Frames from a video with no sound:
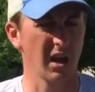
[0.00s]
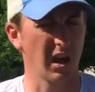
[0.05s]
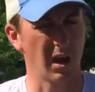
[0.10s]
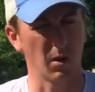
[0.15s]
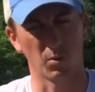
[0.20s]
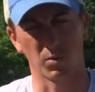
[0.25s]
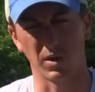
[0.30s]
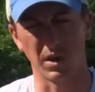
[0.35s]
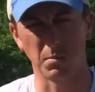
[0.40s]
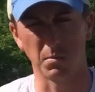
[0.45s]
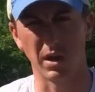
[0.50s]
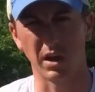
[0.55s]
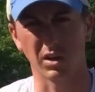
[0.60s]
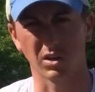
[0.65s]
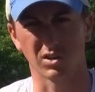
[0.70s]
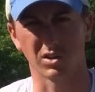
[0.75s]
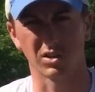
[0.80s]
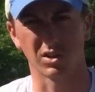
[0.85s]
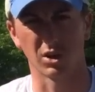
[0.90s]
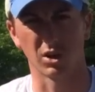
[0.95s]
and when they make
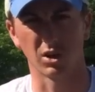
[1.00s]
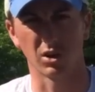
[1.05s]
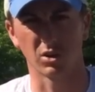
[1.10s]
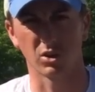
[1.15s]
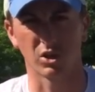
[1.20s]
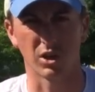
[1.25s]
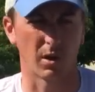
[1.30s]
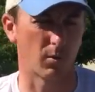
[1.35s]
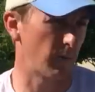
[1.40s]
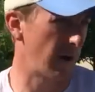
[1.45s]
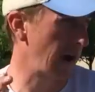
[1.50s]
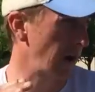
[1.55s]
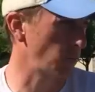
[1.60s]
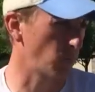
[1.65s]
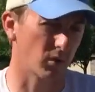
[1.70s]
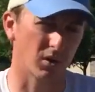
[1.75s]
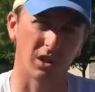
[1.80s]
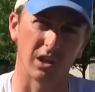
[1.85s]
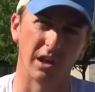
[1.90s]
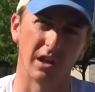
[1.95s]
a surge, that rod
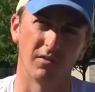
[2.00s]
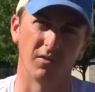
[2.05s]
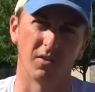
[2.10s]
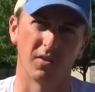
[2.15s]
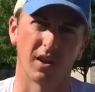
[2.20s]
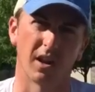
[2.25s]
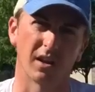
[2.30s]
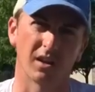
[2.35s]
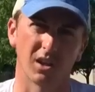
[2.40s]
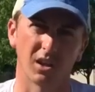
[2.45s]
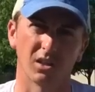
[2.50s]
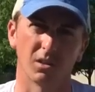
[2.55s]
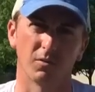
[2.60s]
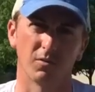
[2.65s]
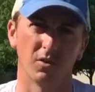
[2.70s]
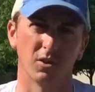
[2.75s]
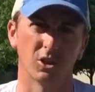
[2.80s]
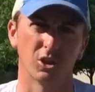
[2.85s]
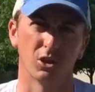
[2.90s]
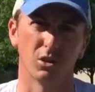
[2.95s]
would give and then get
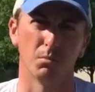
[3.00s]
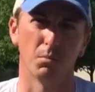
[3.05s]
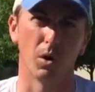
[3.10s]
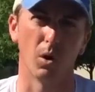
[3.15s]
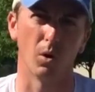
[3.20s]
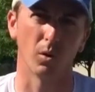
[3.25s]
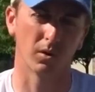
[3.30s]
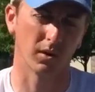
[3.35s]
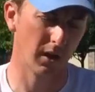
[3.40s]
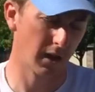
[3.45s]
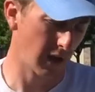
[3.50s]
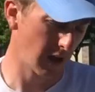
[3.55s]
the fish in the boat.